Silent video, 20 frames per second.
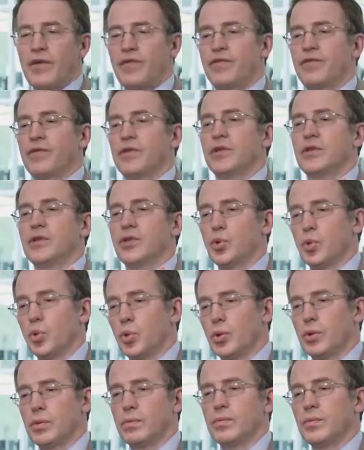have
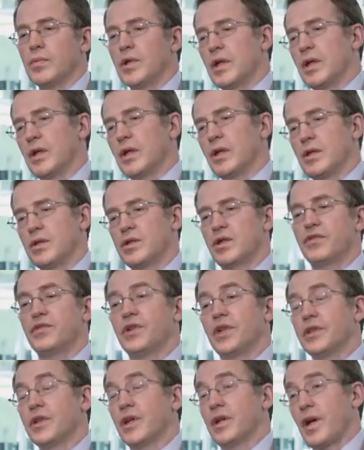two
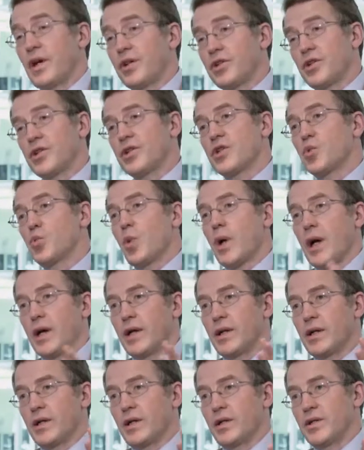different directions.
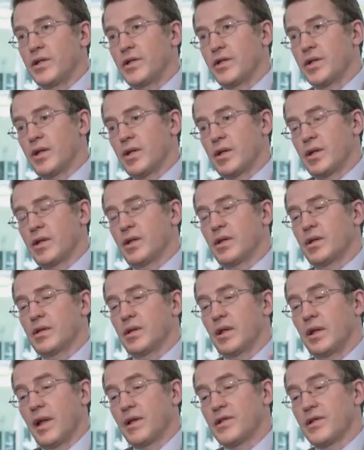One is
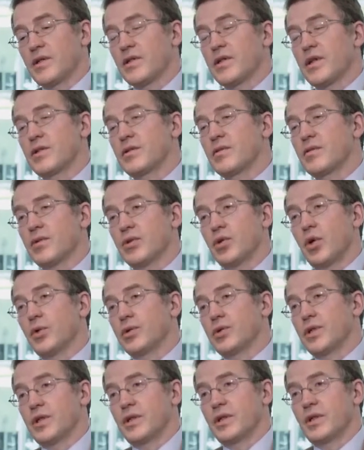the lessons are
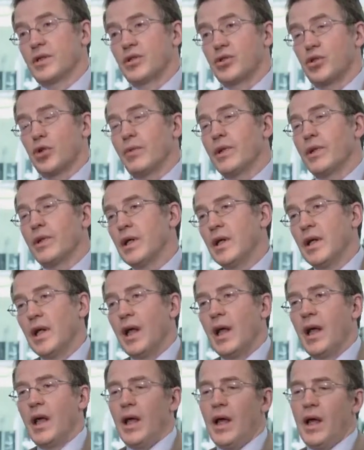taught in German,
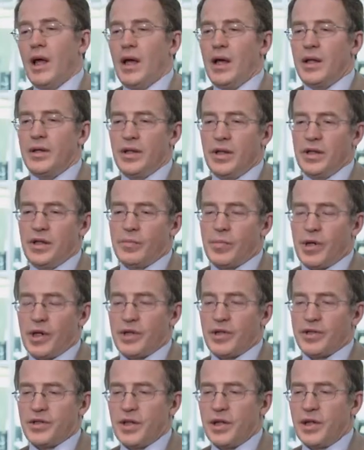and the other
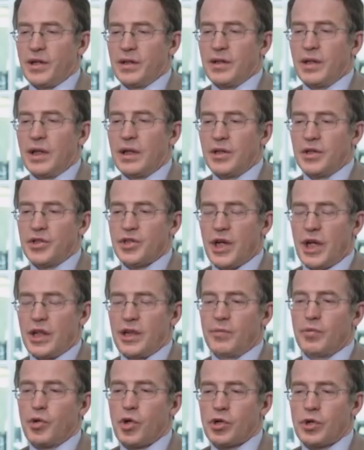part is in English,
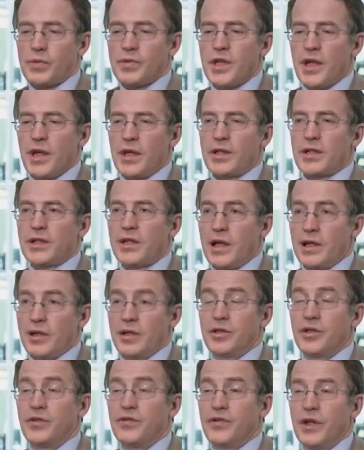and the programs are
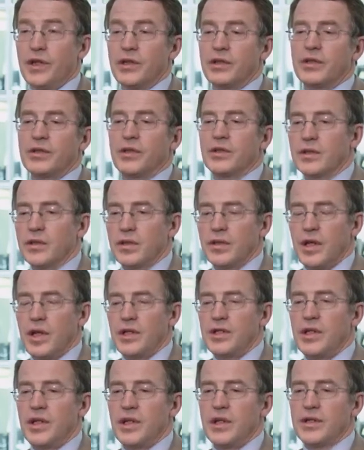slightly different.
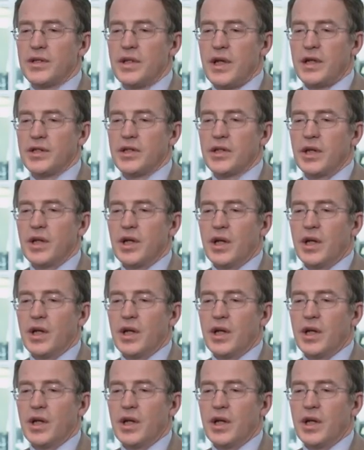The idea is that